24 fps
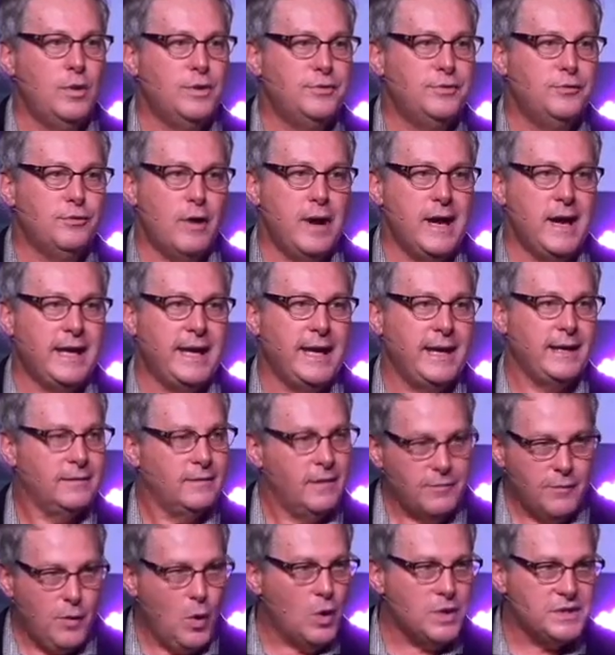with
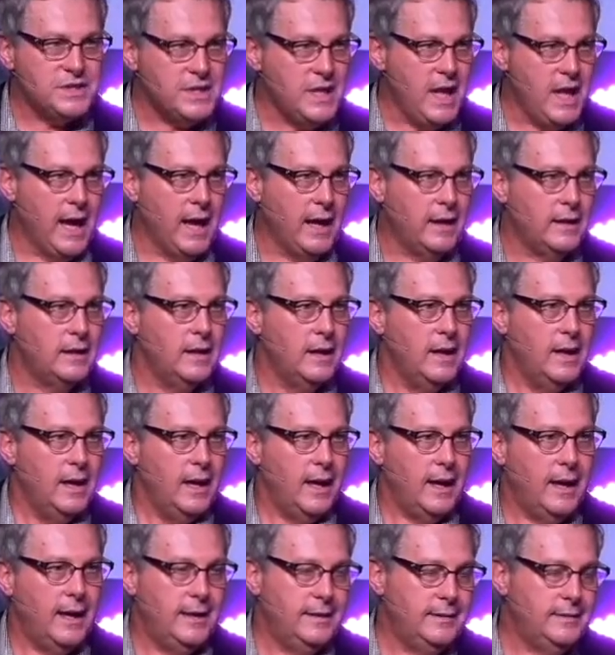drinking? Of course not.
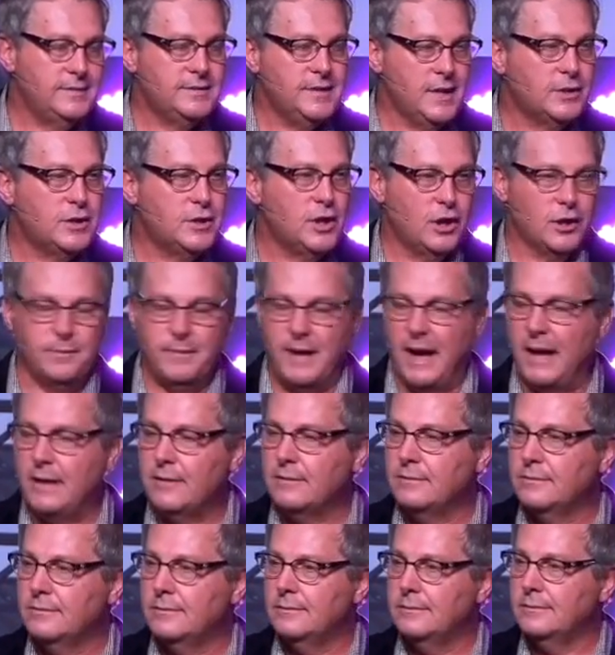And he's not talking
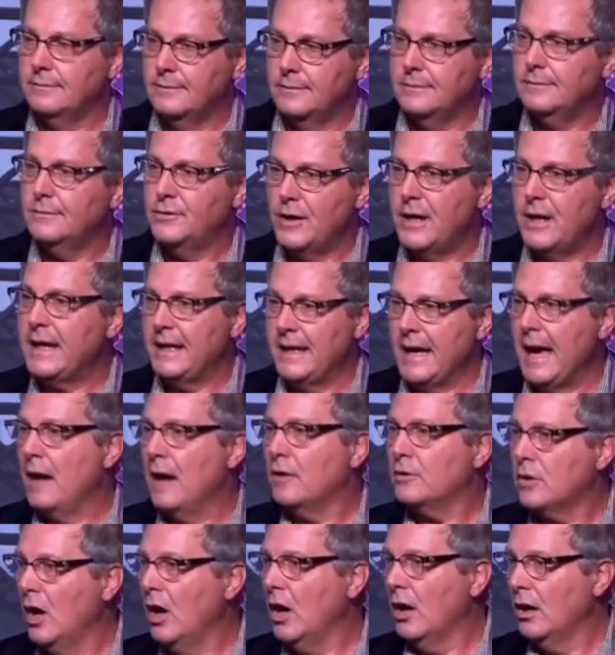about drinking
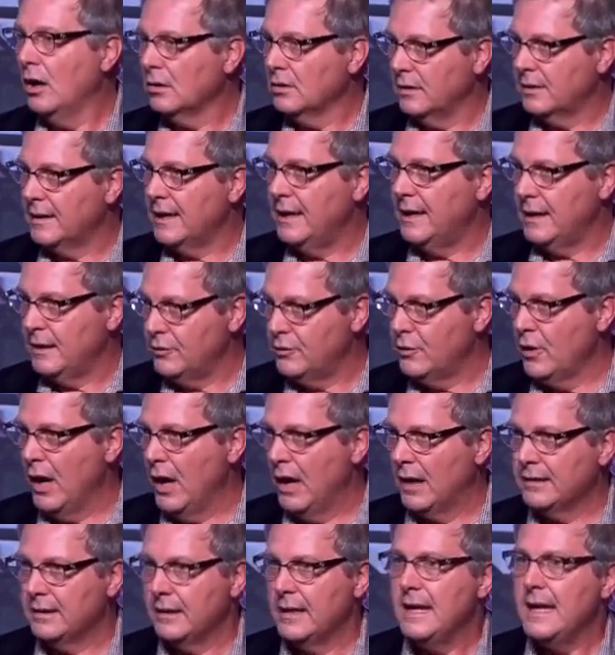alcohol or getting drunk.